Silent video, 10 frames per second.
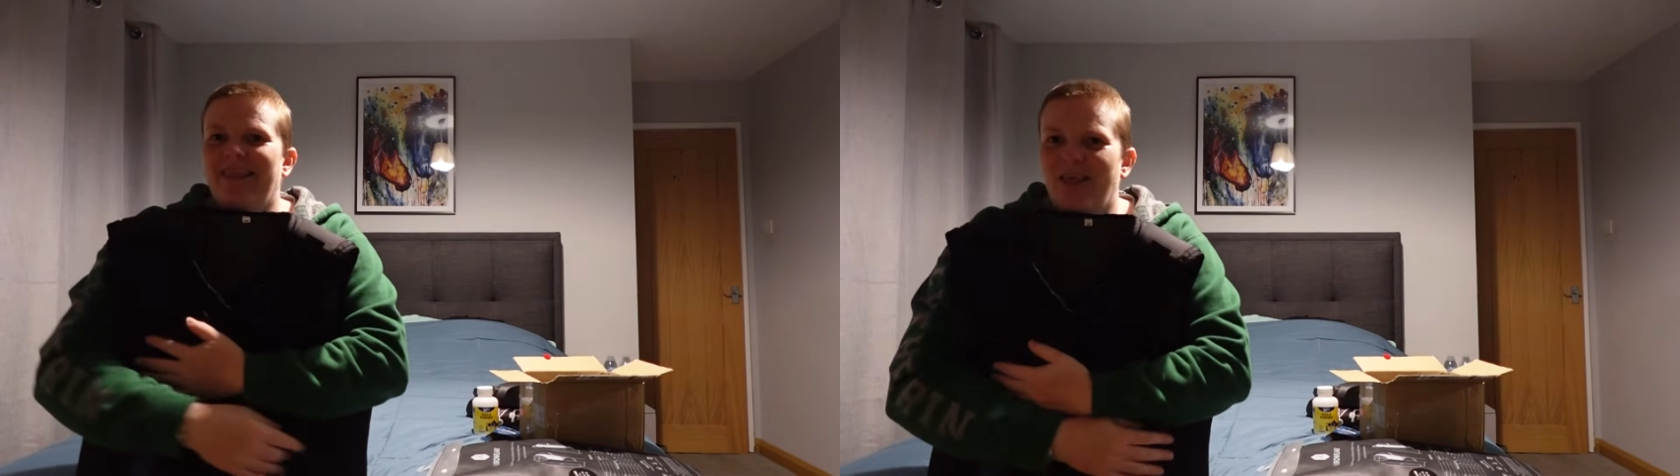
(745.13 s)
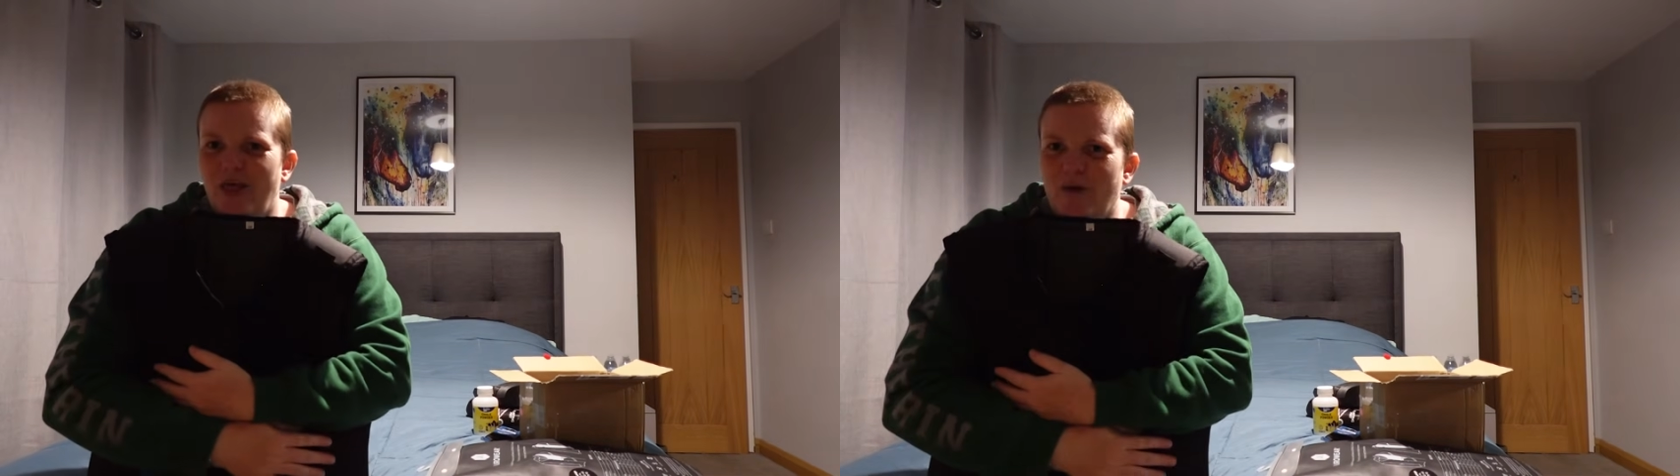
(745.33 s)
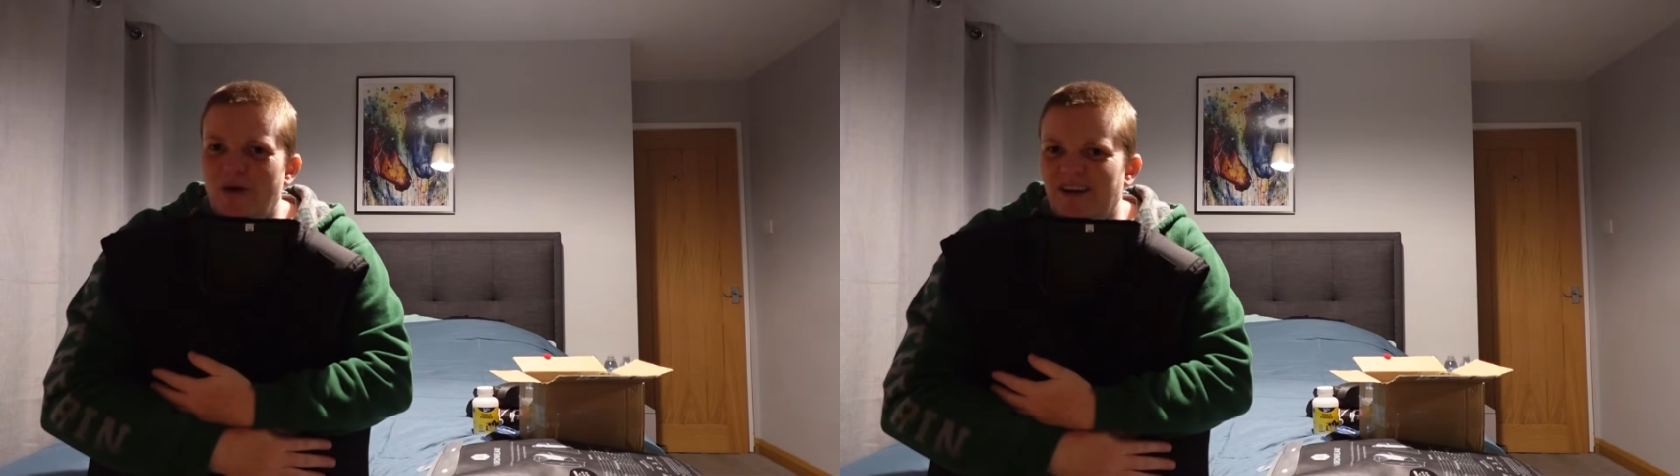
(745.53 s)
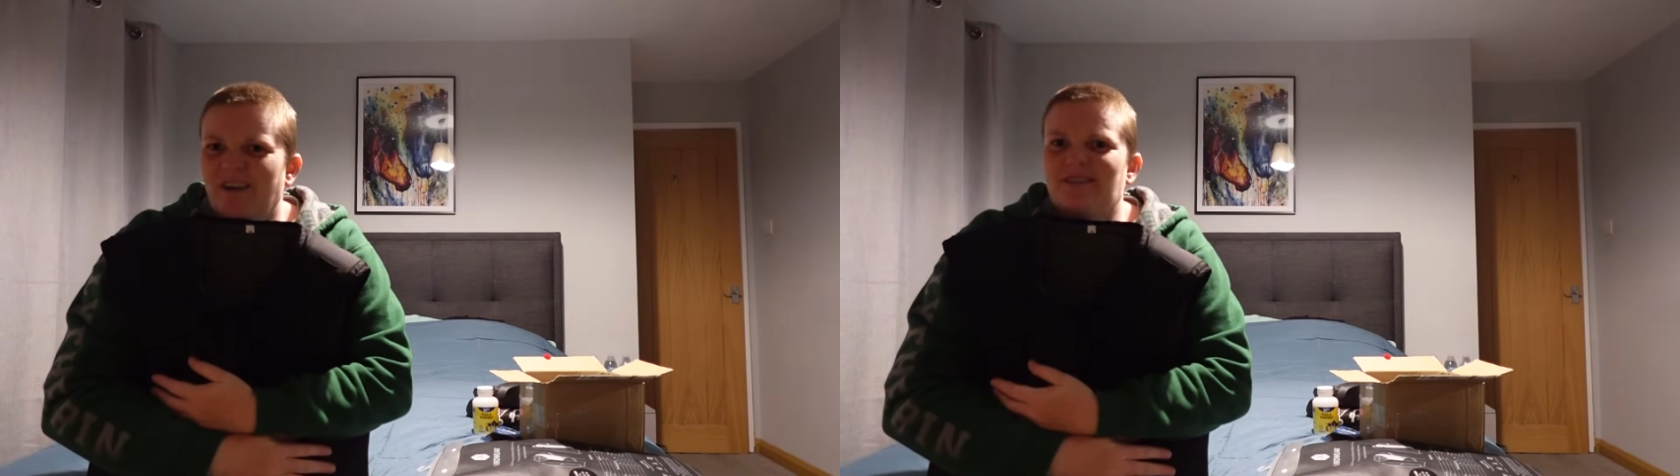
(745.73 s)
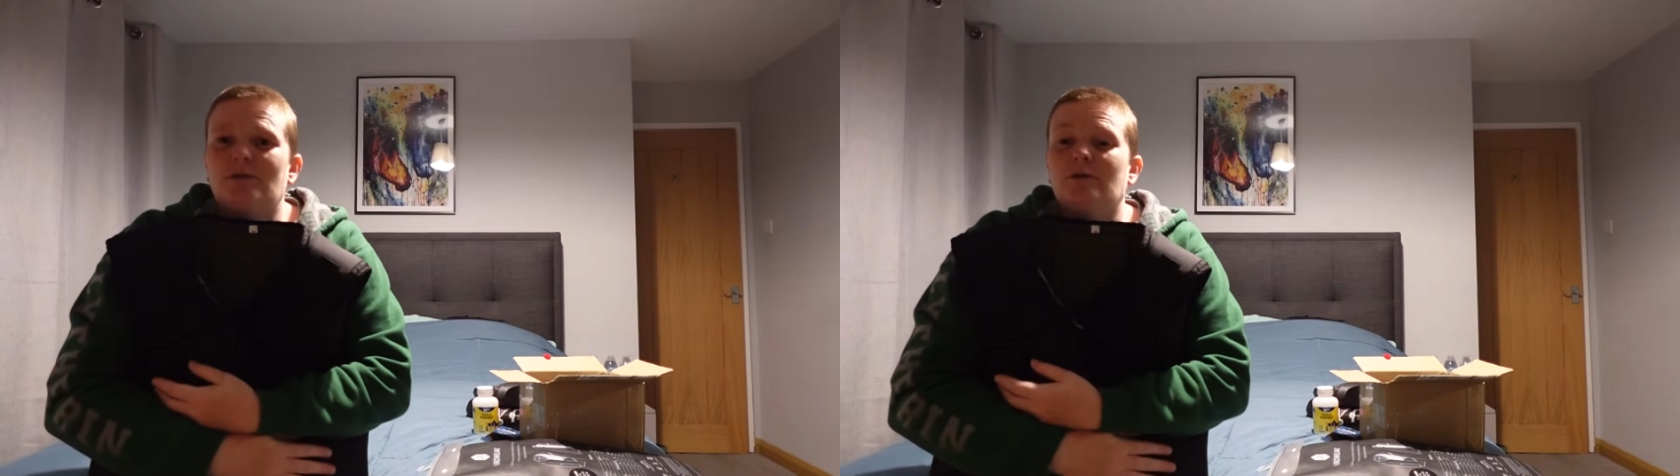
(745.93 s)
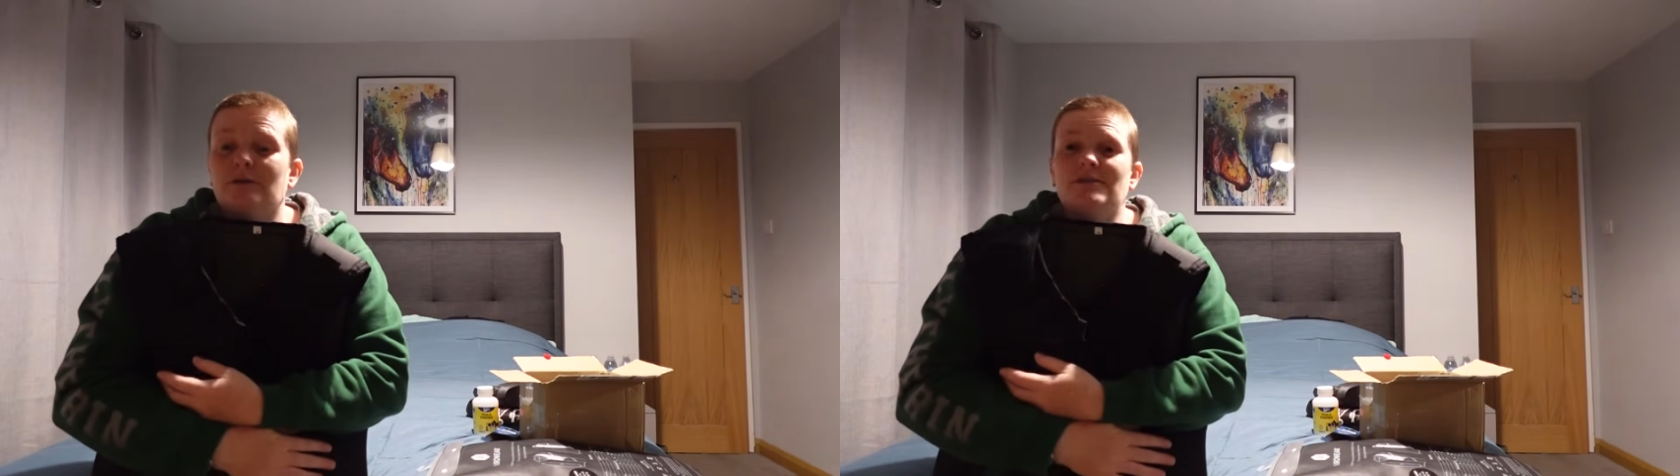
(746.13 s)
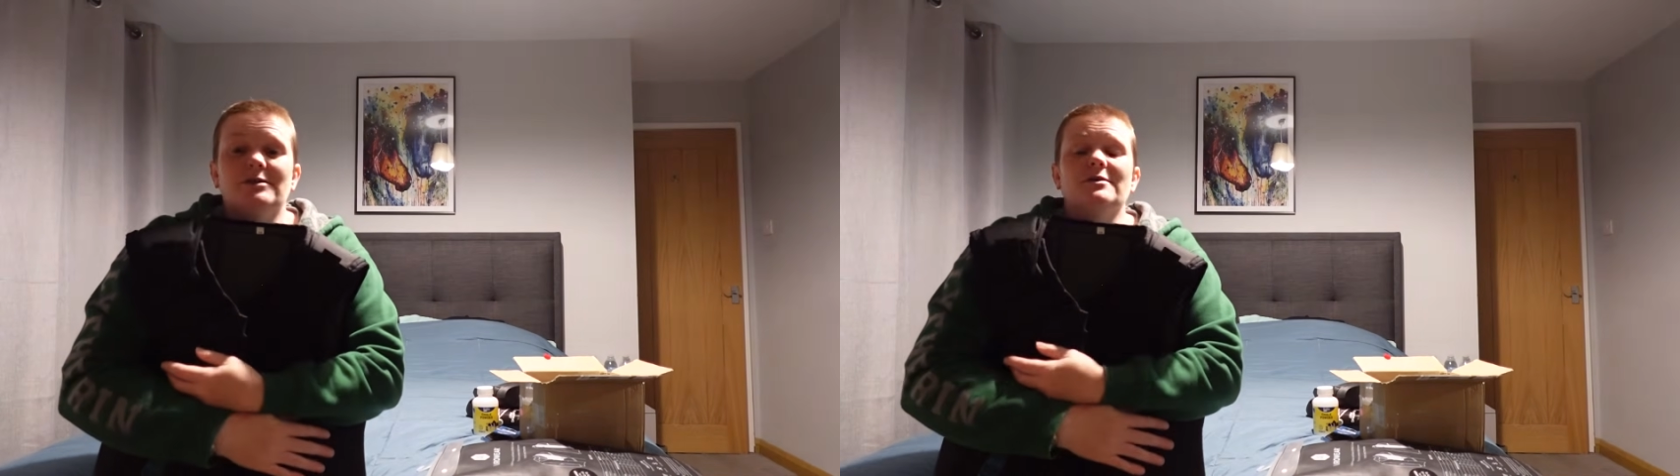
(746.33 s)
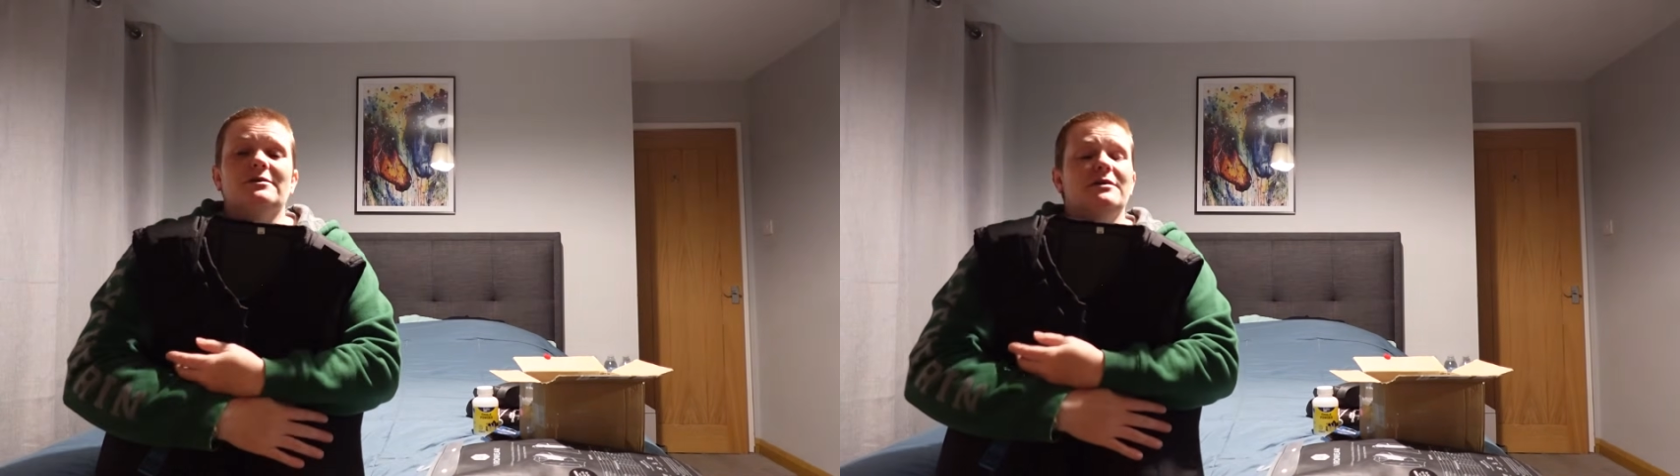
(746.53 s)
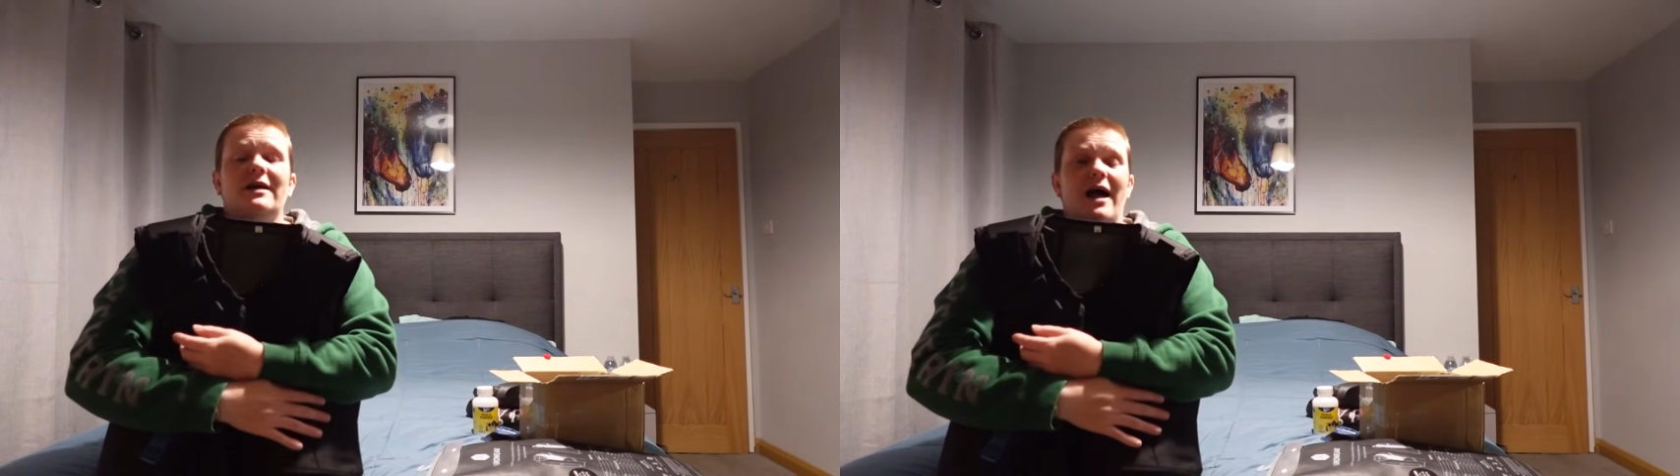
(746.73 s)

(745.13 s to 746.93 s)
the other one is also